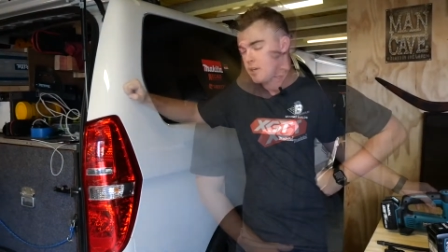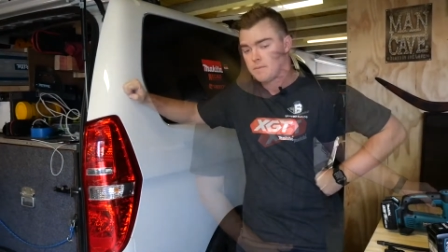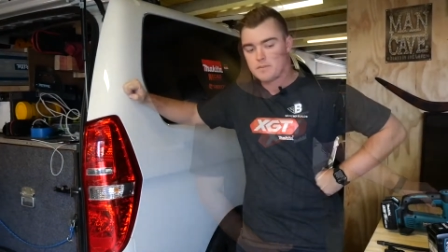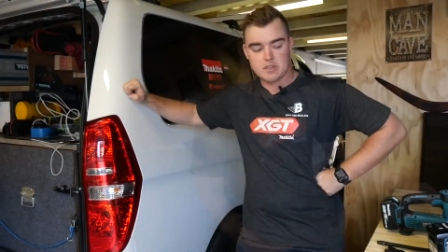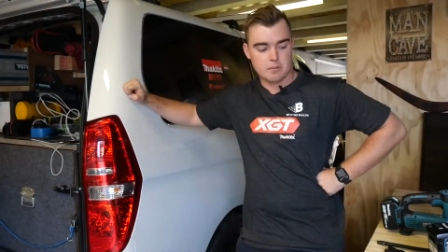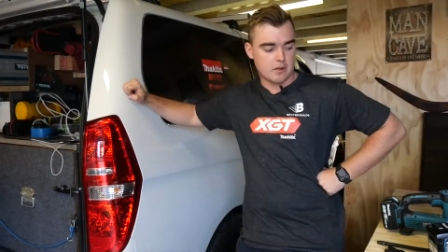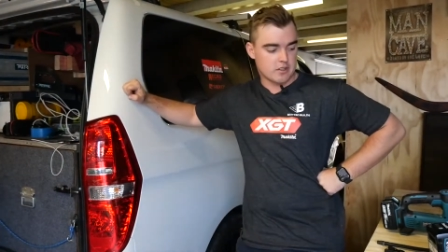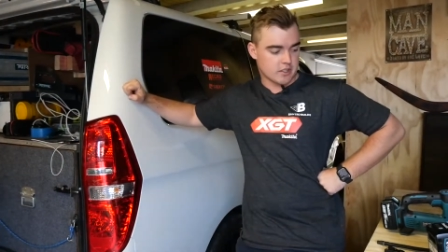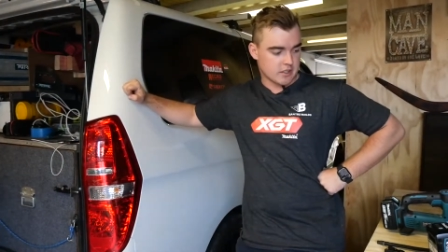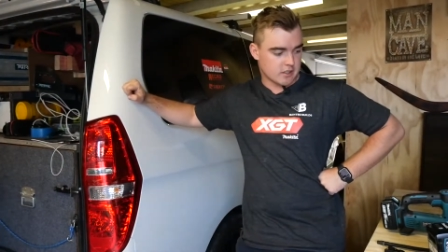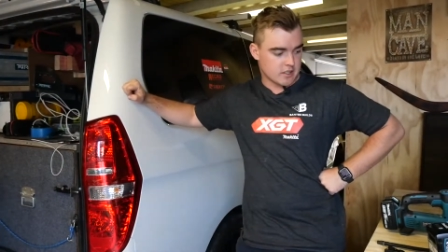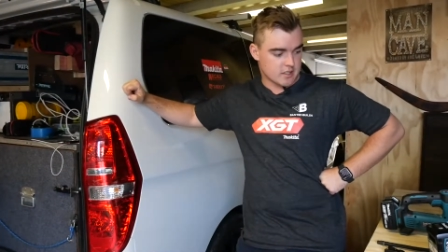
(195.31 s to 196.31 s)
It's going to be
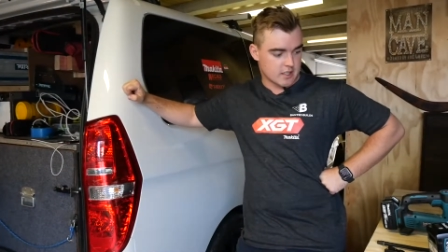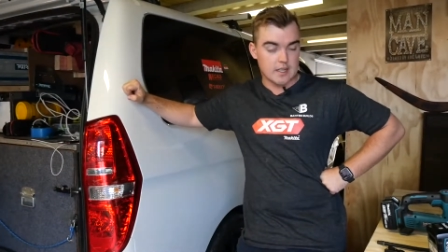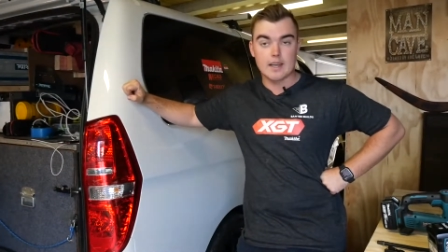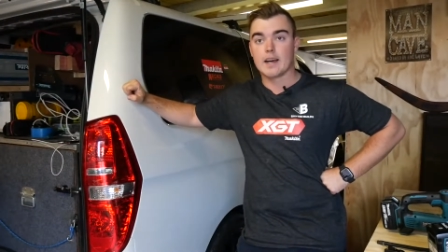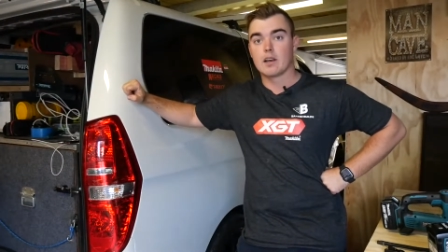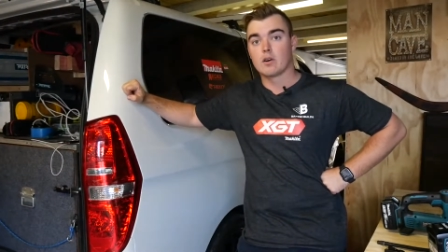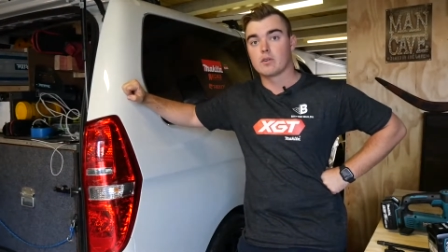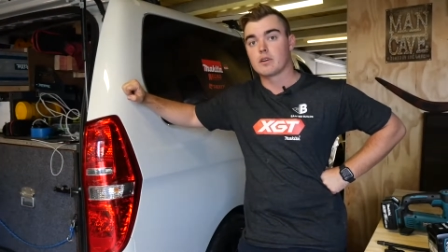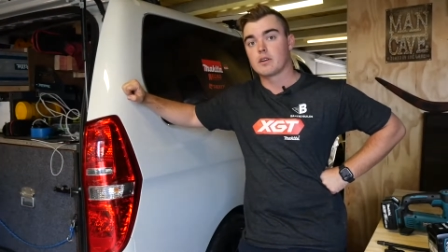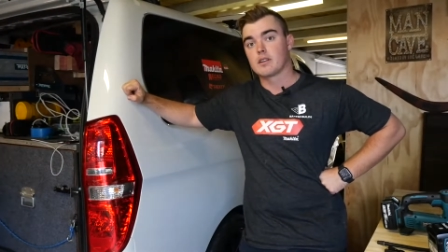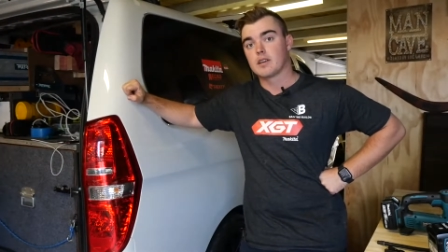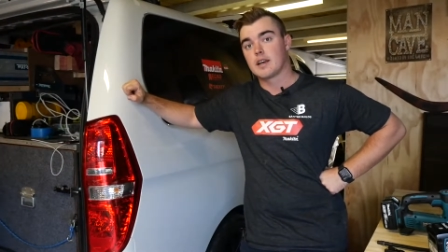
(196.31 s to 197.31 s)
interesting to see how
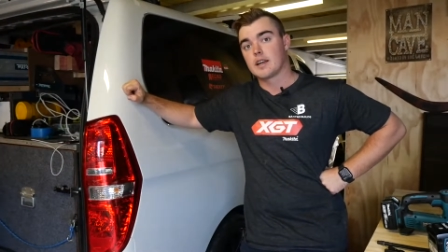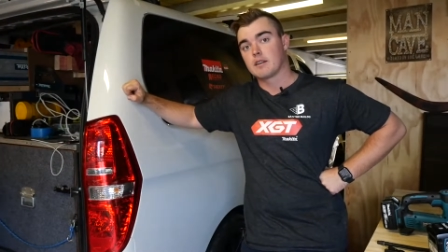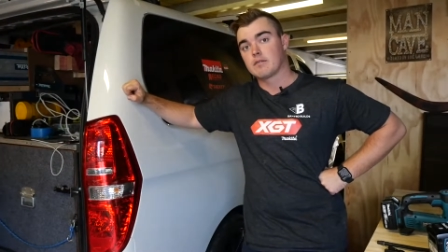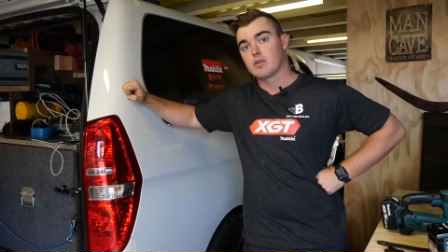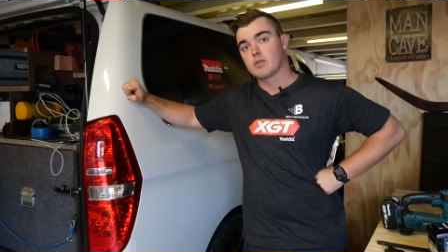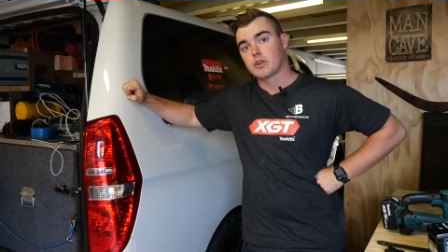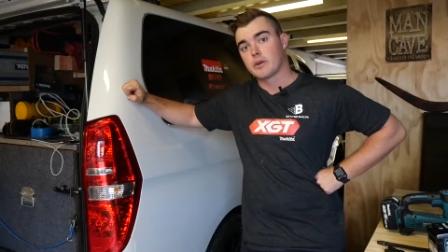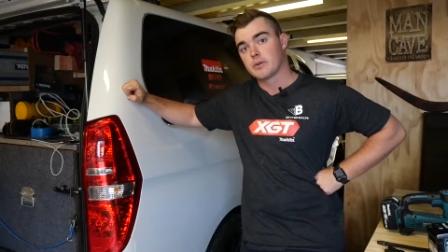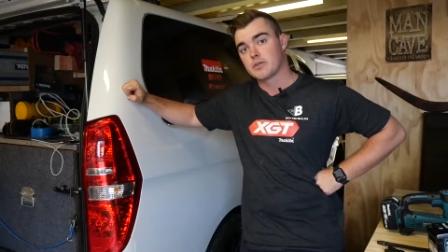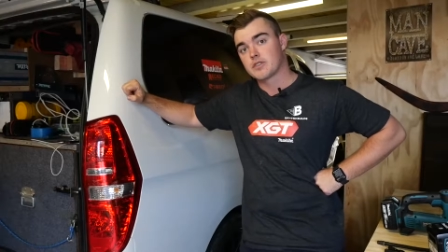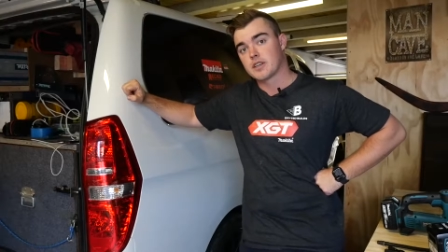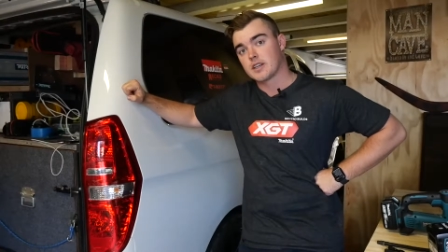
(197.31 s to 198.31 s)
long the 18 volt
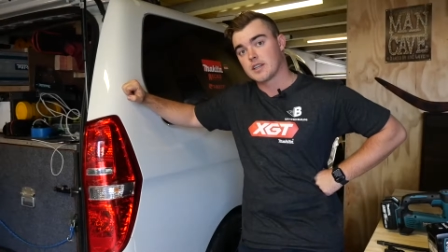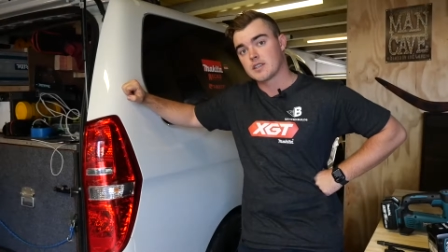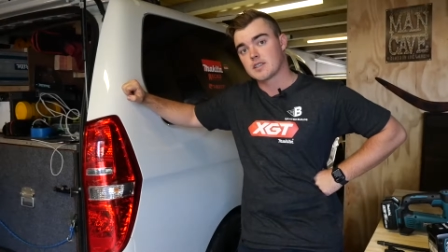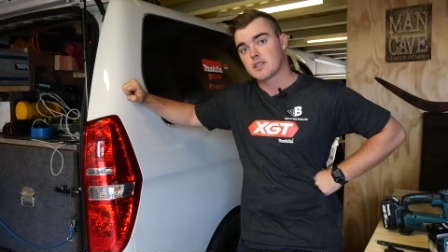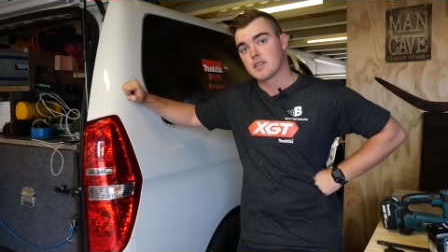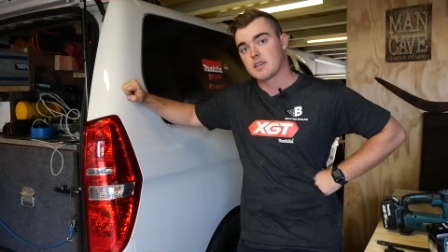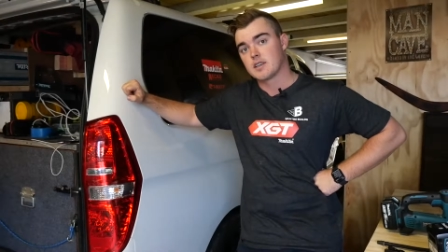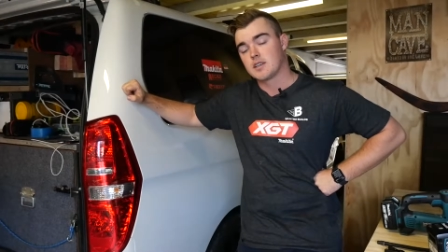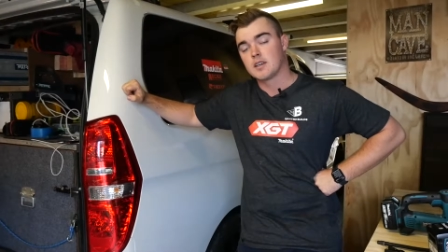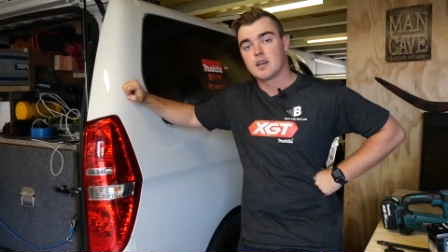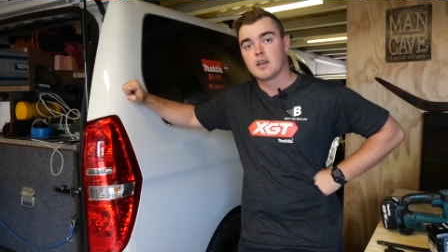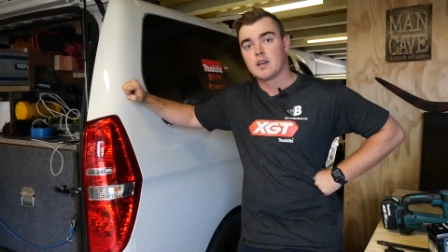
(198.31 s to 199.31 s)
goes against the